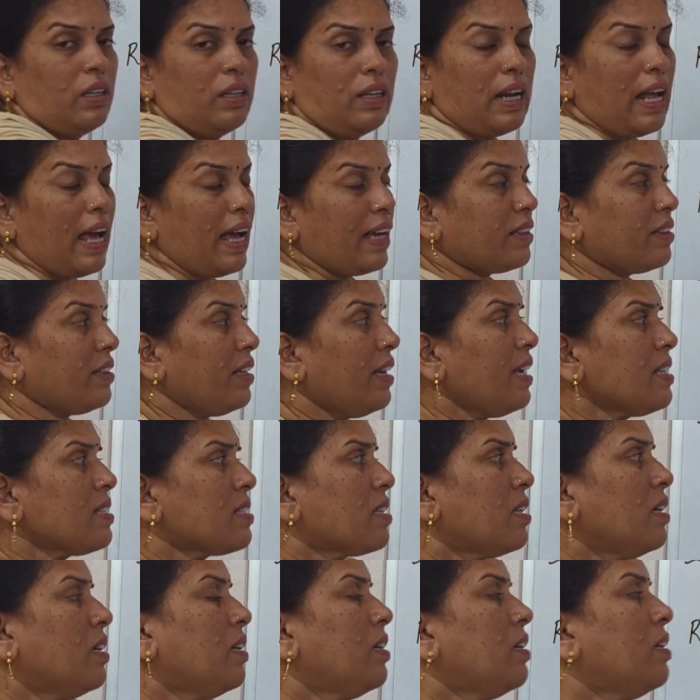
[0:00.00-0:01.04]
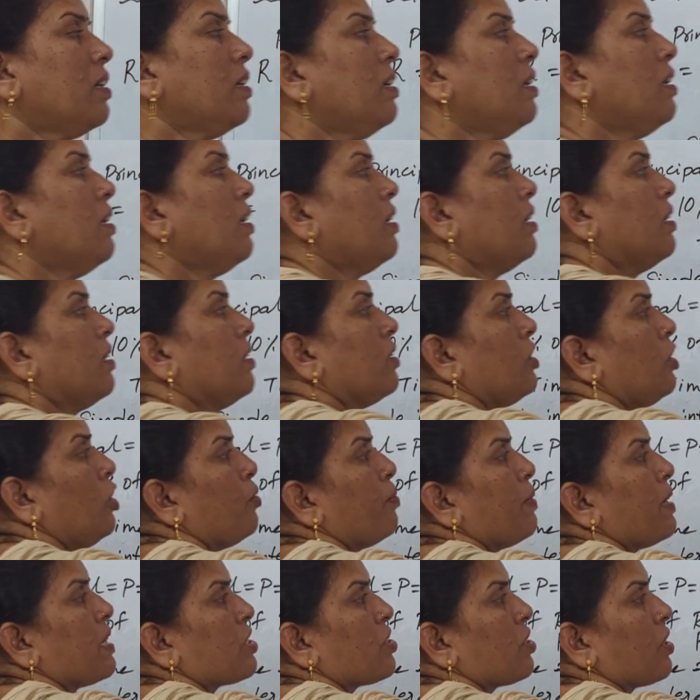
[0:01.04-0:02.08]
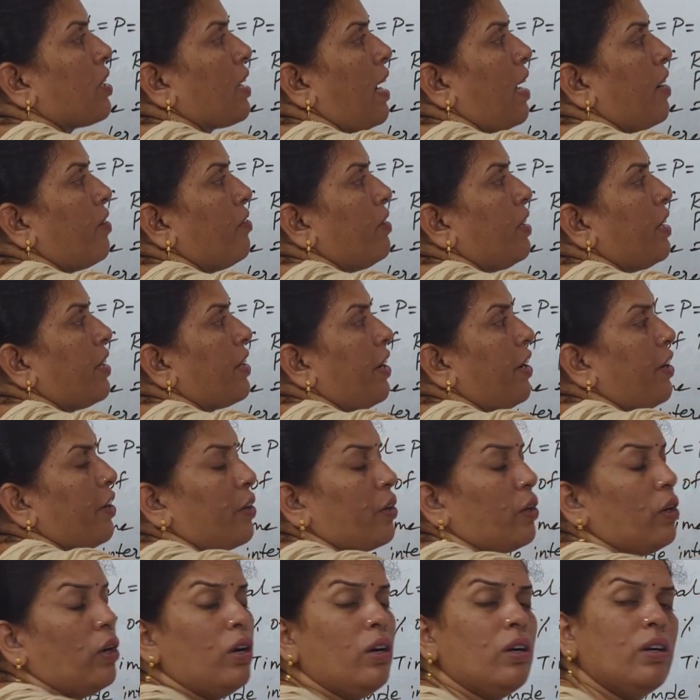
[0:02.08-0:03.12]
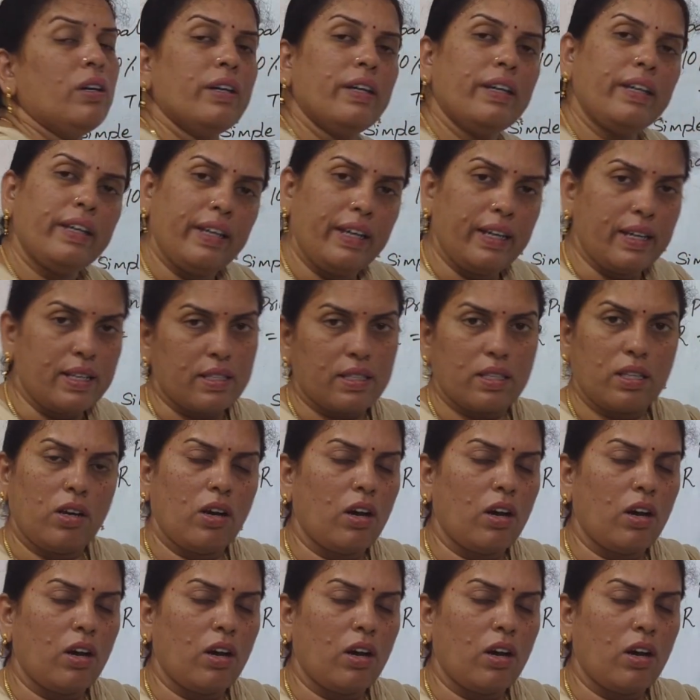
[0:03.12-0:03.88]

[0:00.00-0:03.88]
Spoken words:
Like this, you must convert into years.